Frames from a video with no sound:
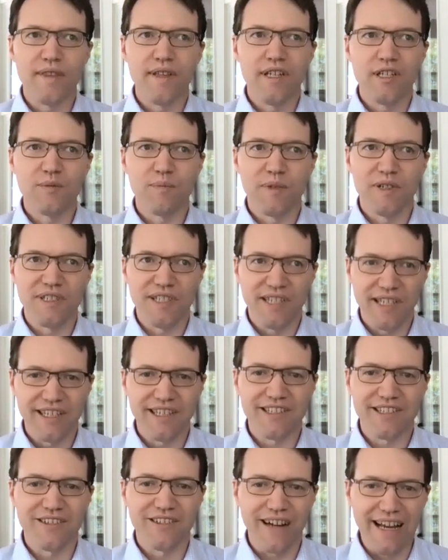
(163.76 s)
these
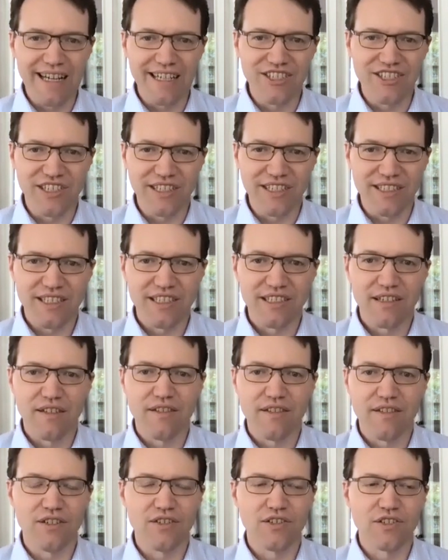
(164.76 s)
particular agents,
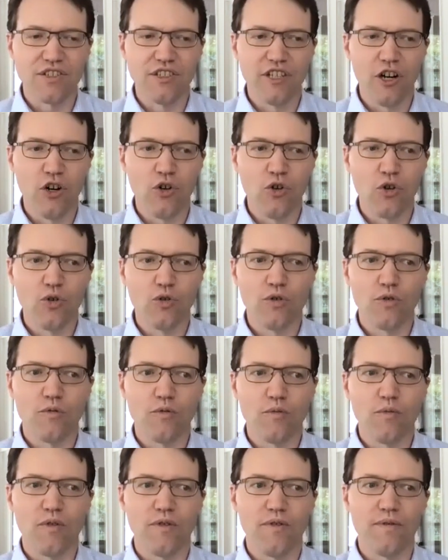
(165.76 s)
there's no
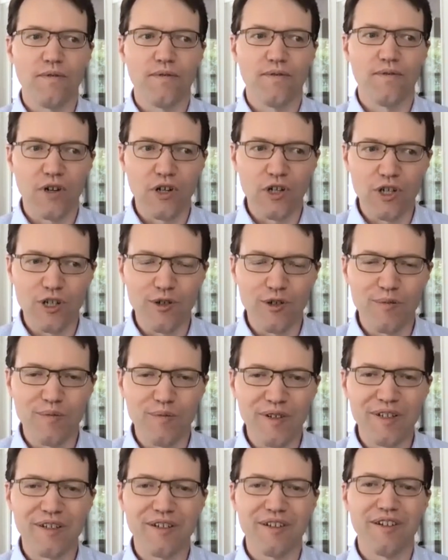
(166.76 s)

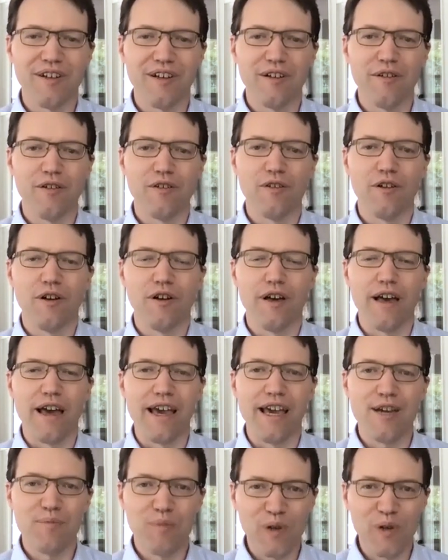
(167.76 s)
firm
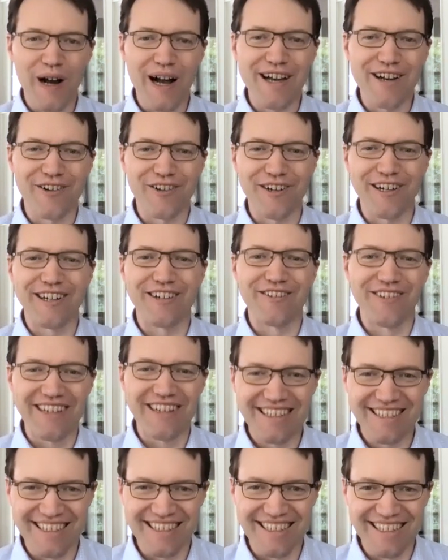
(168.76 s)
a priori
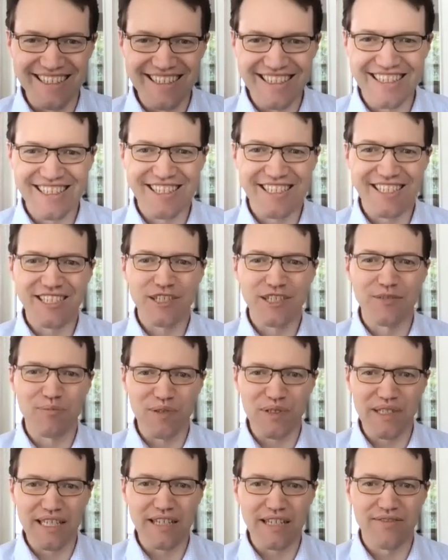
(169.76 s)
reason to
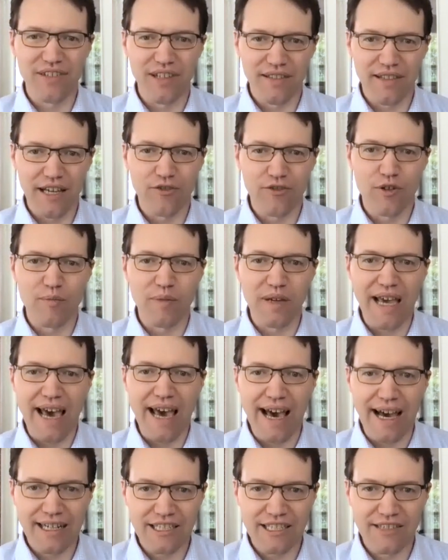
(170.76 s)
believe that they would be
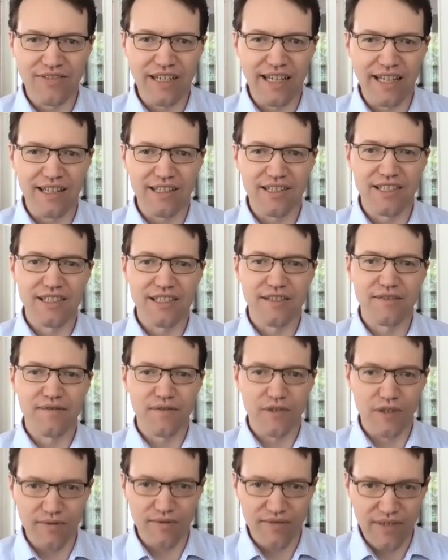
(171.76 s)
active against
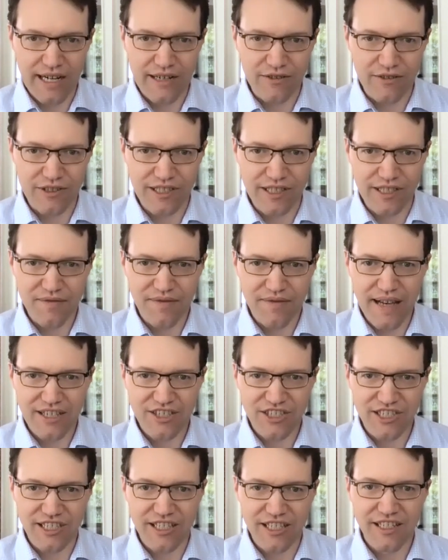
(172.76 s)
for a viral
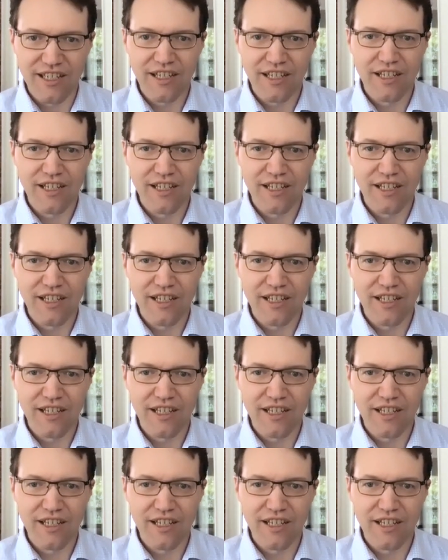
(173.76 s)
infection.